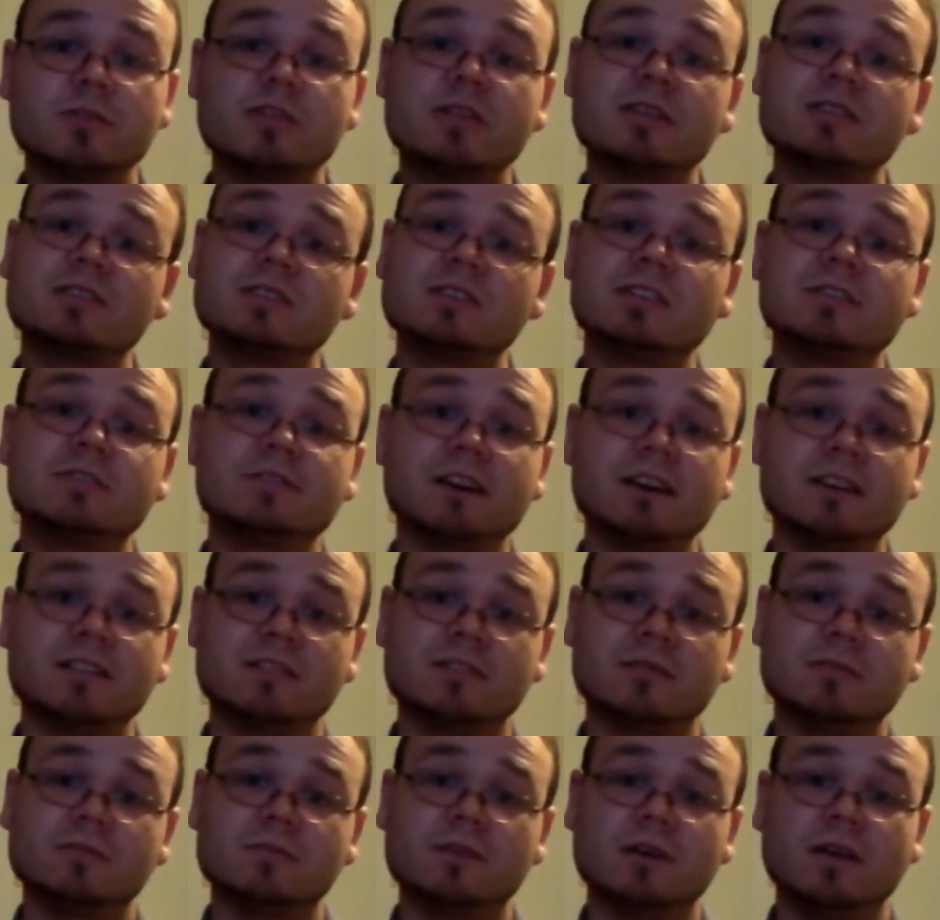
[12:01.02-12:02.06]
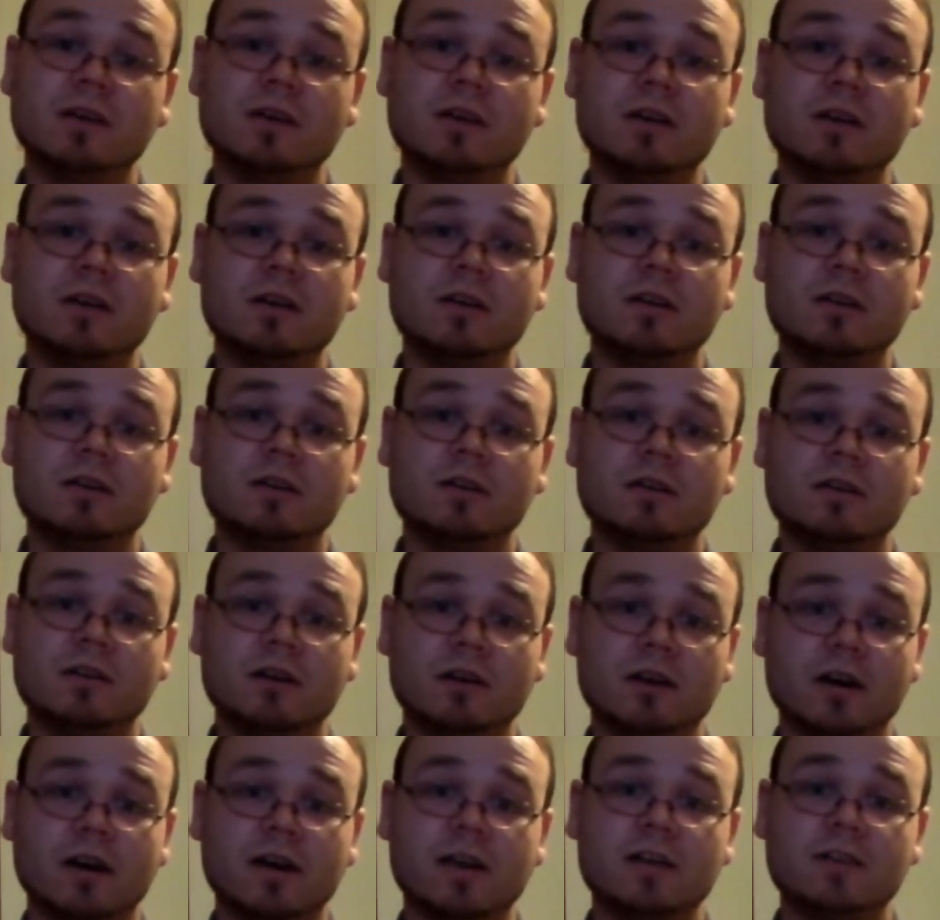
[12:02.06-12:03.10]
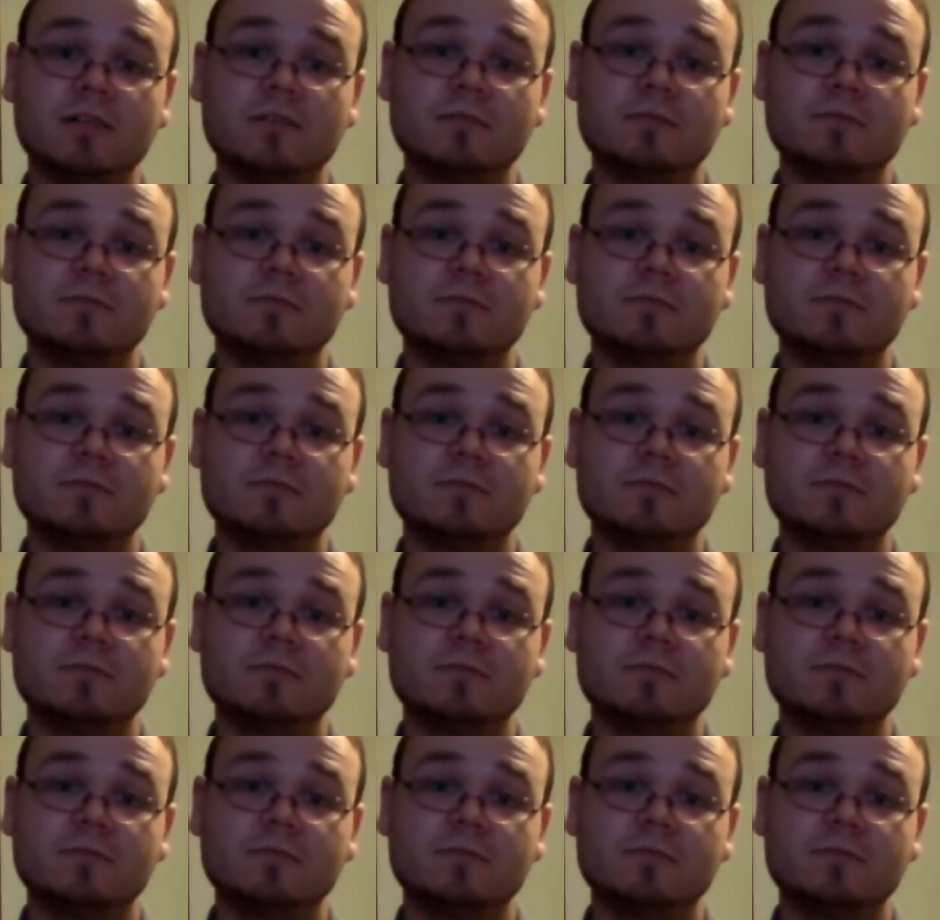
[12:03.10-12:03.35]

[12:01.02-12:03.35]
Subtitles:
with us, it affects him. Alright?